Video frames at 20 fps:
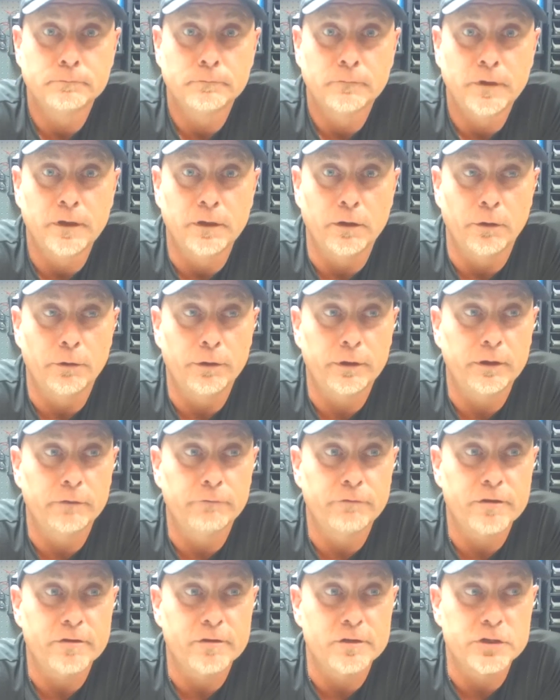you
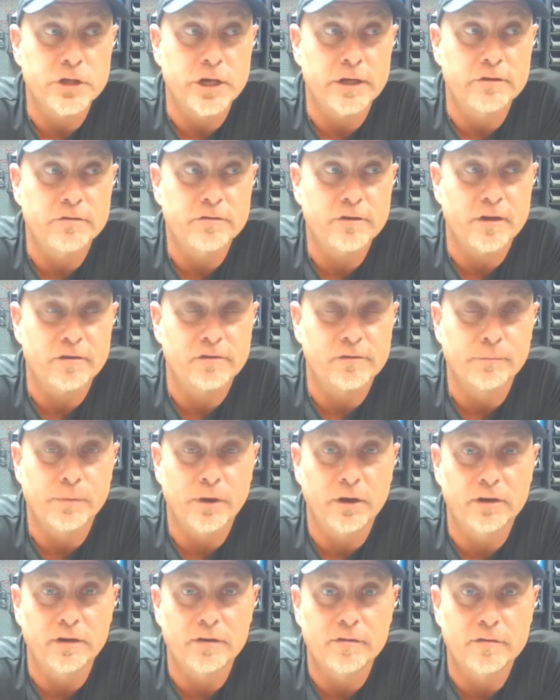can visit JD's Custom
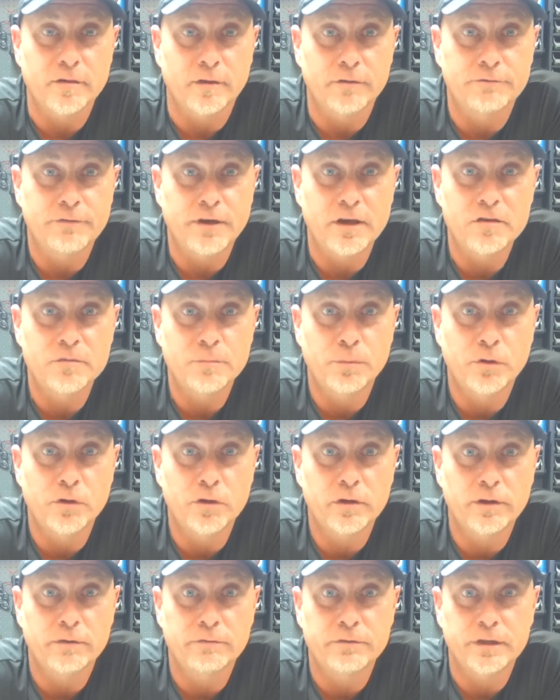Buggies on
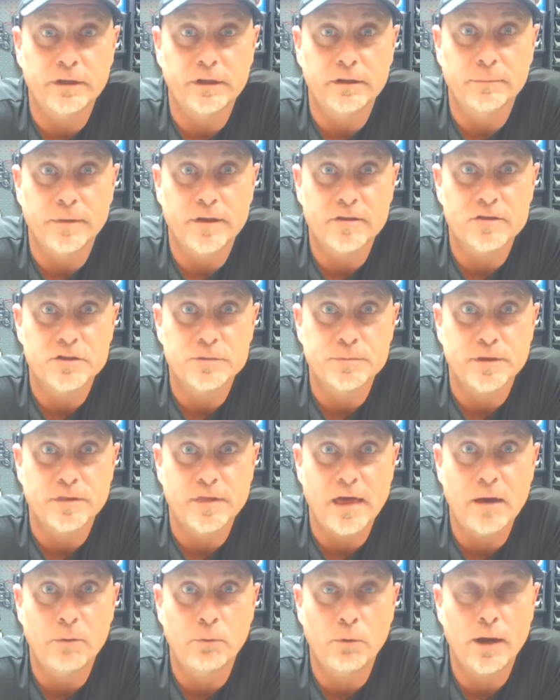Facebook if you need to message me
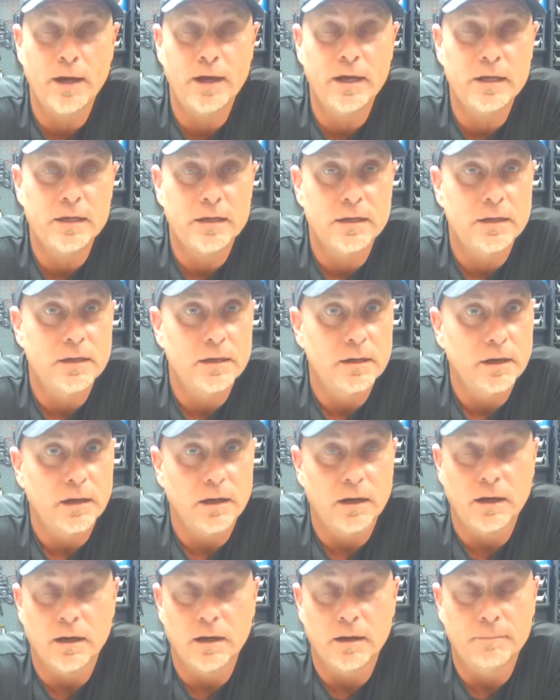that way,
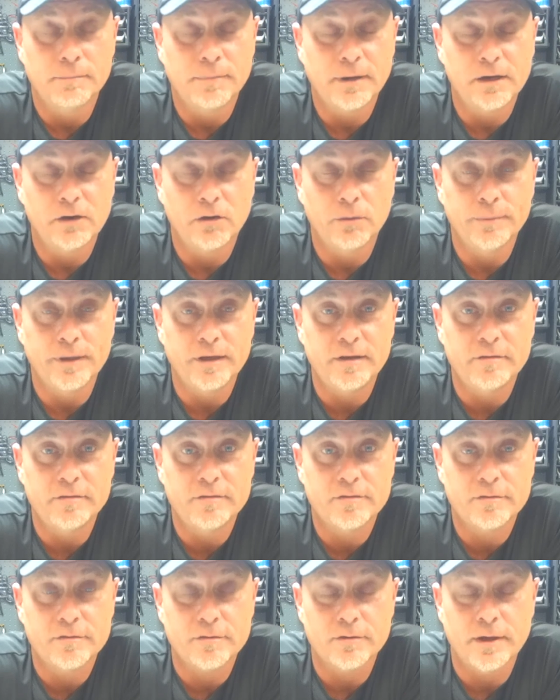by all
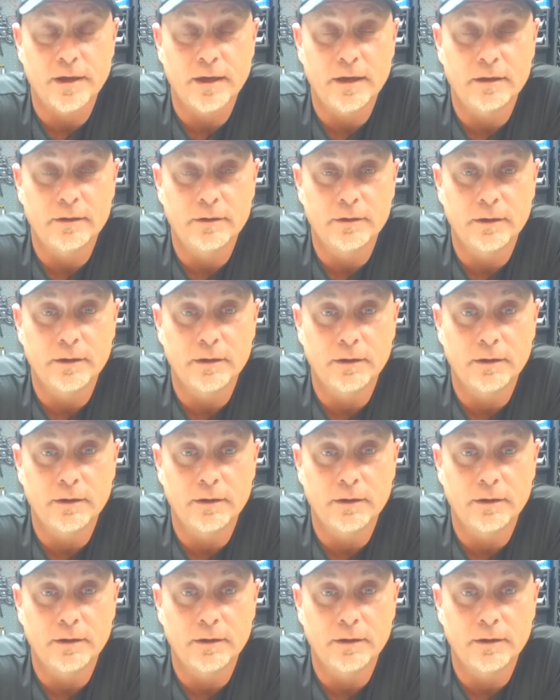means. And